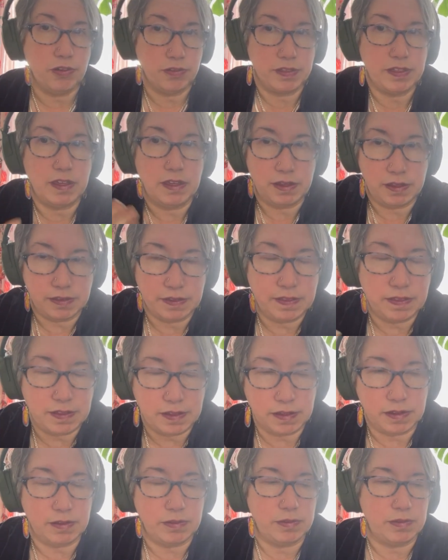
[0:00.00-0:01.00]
or
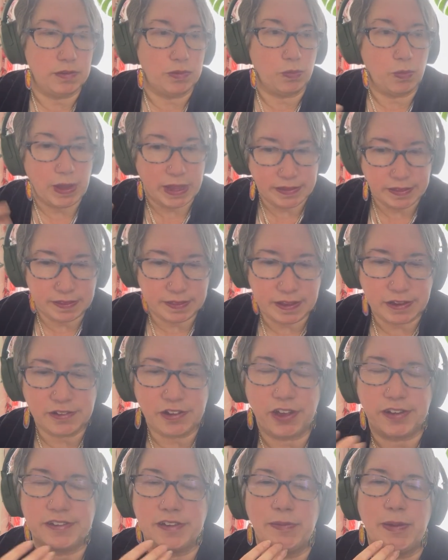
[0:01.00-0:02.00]
the way that they
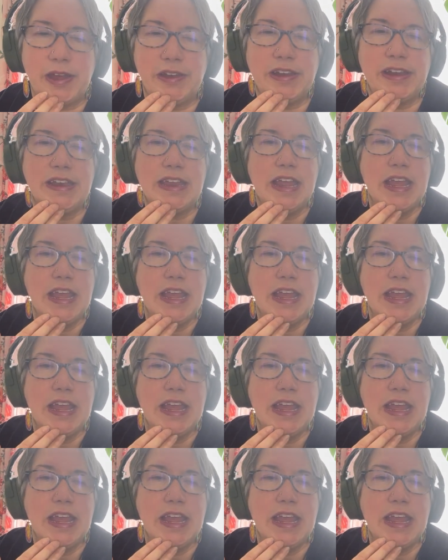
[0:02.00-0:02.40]
talked about it,